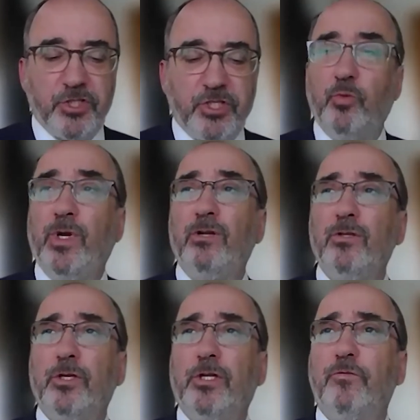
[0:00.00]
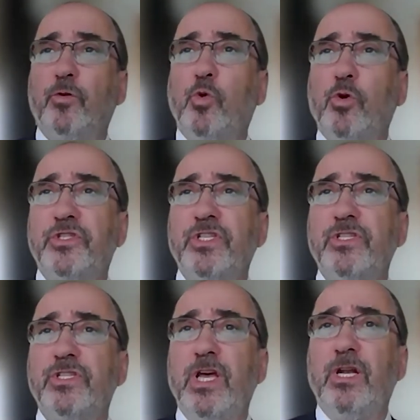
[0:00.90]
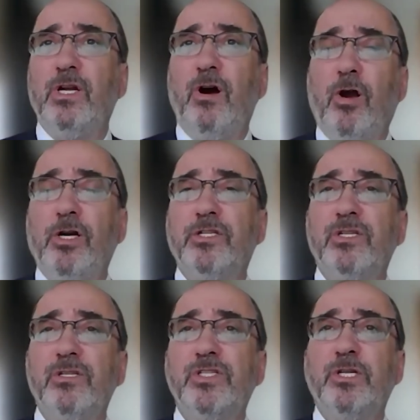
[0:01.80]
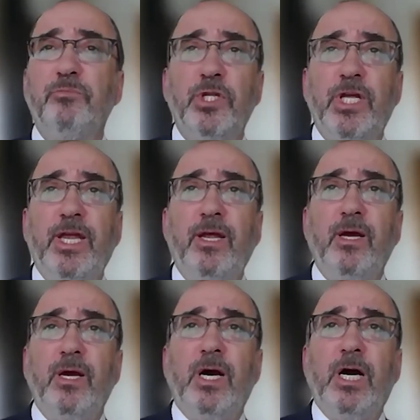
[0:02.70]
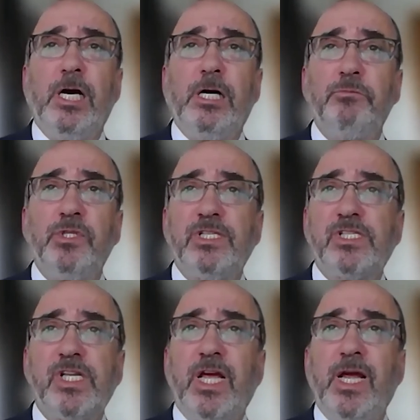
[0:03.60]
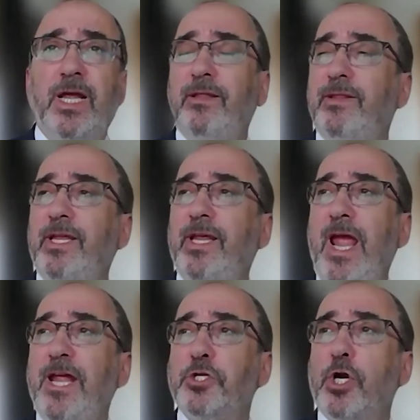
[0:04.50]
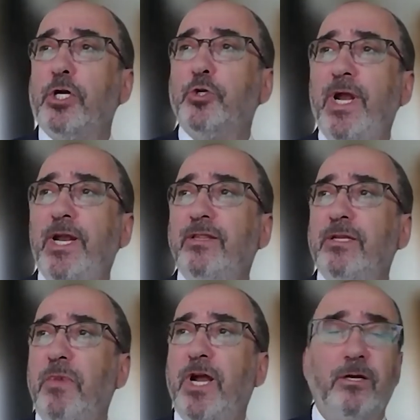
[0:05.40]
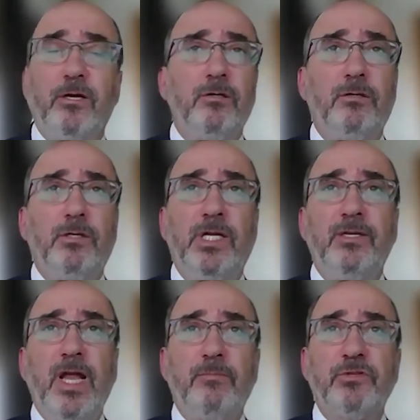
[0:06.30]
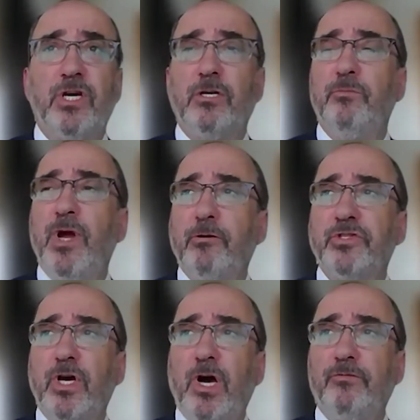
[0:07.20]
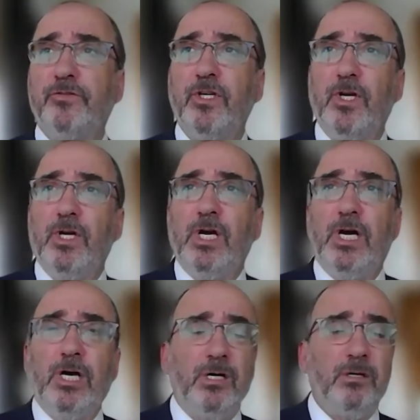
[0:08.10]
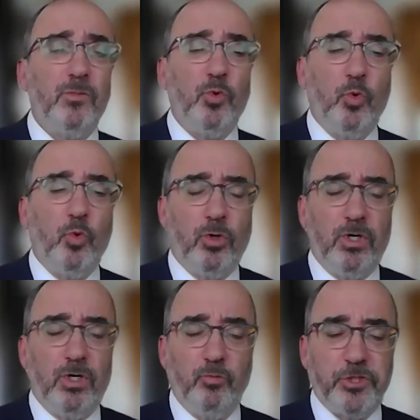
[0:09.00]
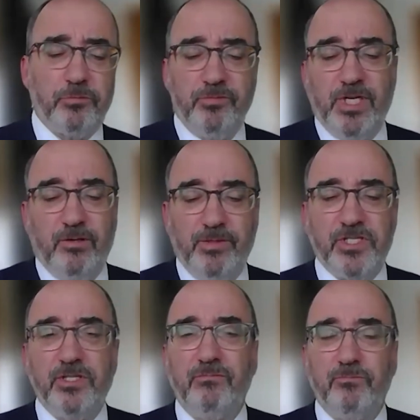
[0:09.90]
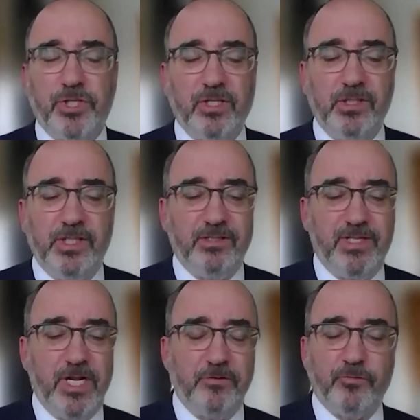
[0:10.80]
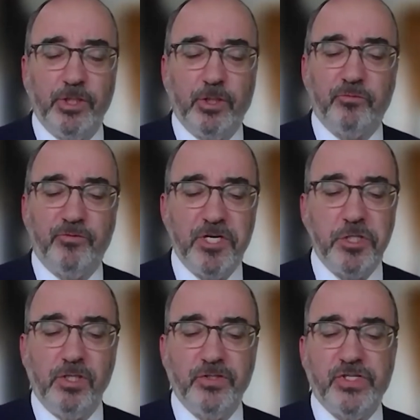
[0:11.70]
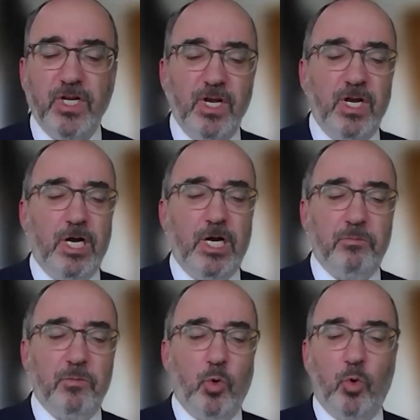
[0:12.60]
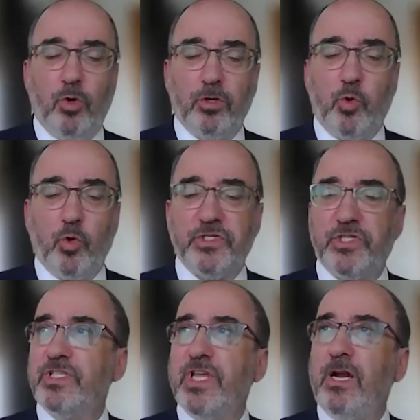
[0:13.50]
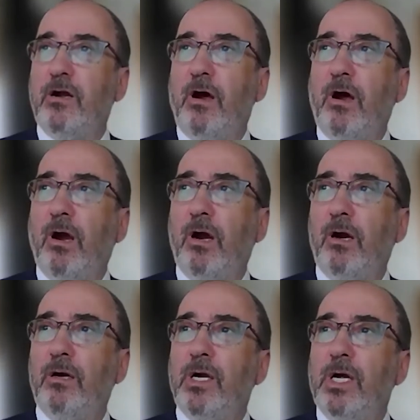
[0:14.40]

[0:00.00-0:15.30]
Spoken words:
So we are looking for courses that aren't simply, let's say, the HR training that might occur at Amazon or Microsoft, or which isn't particularly intended for legal professionals, or courses that are